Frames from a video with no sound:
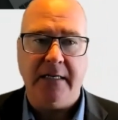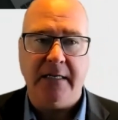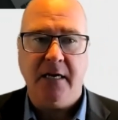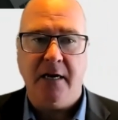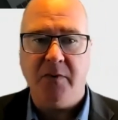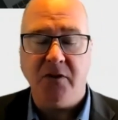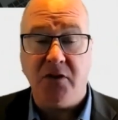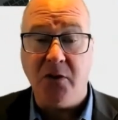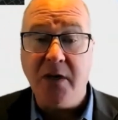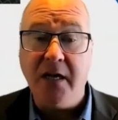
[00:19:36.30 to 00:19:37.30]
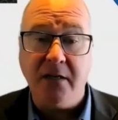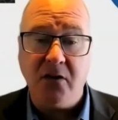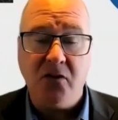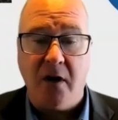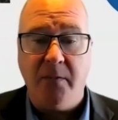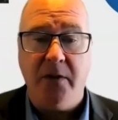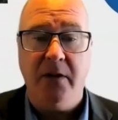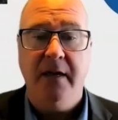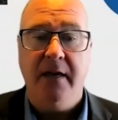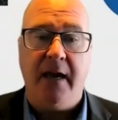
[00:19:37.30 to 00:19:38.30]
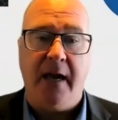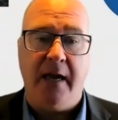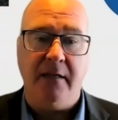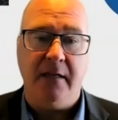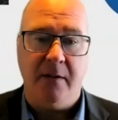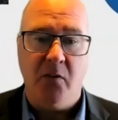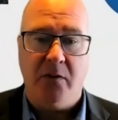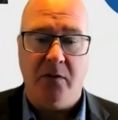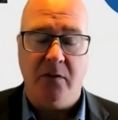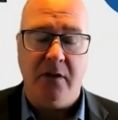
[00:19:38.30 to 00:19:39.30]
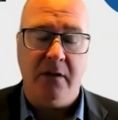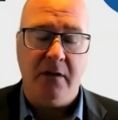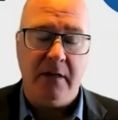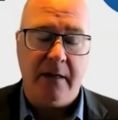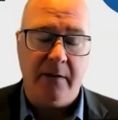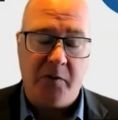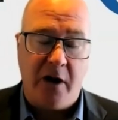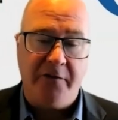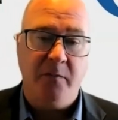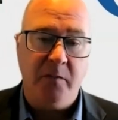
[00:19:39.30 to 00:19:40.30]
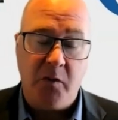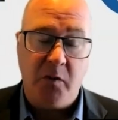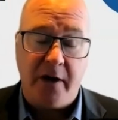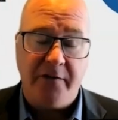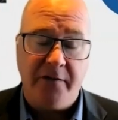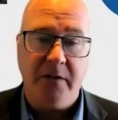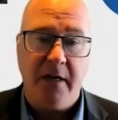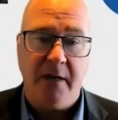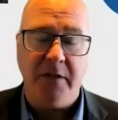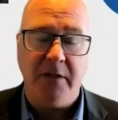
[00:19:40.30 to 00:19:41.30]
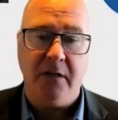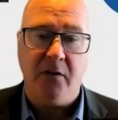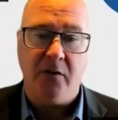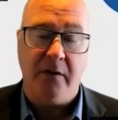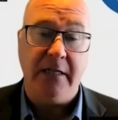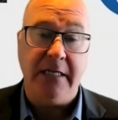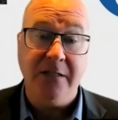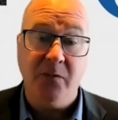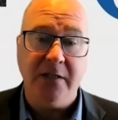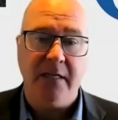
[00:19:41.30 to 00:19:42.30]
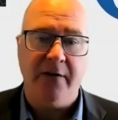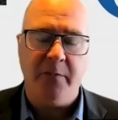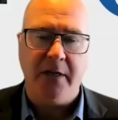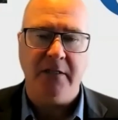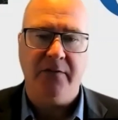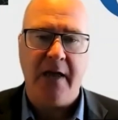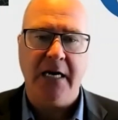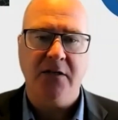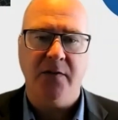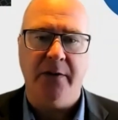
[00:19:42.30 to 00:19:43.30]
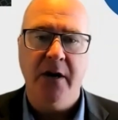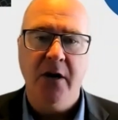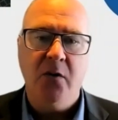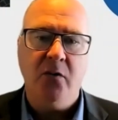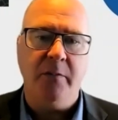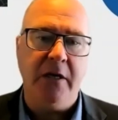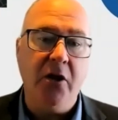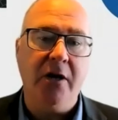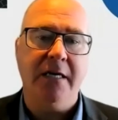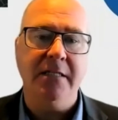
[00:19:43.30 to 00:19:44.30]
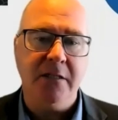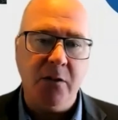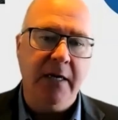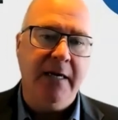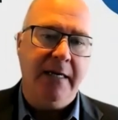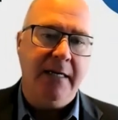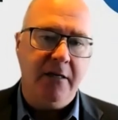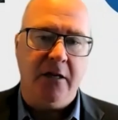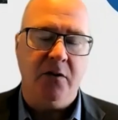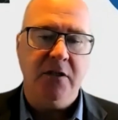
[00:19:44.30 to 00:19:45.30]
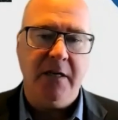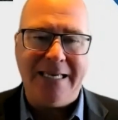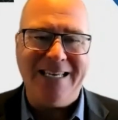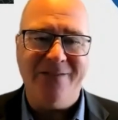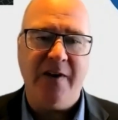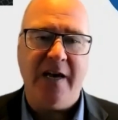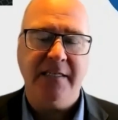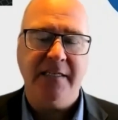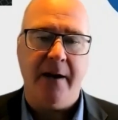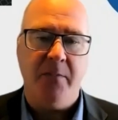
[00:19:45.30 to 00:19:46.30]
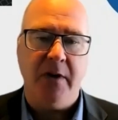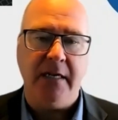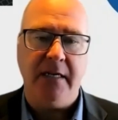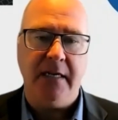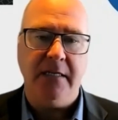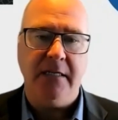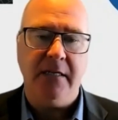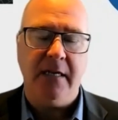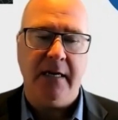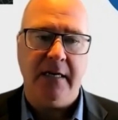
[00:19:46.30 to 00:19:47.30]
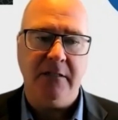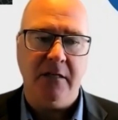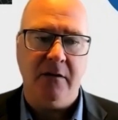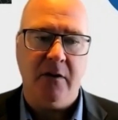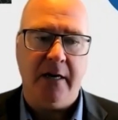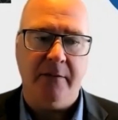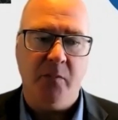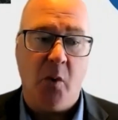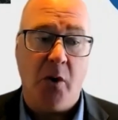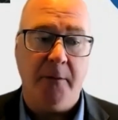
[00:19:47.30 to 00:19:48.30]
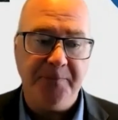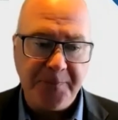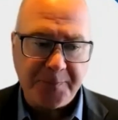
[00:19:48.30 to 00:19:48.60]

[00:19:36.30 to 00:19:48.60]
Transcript: as companies do get into trouble and the more the uh, more profitable companies, or the, at least the ones that have positive cash flow, will be looking to you know invest that money in uh, to uh, more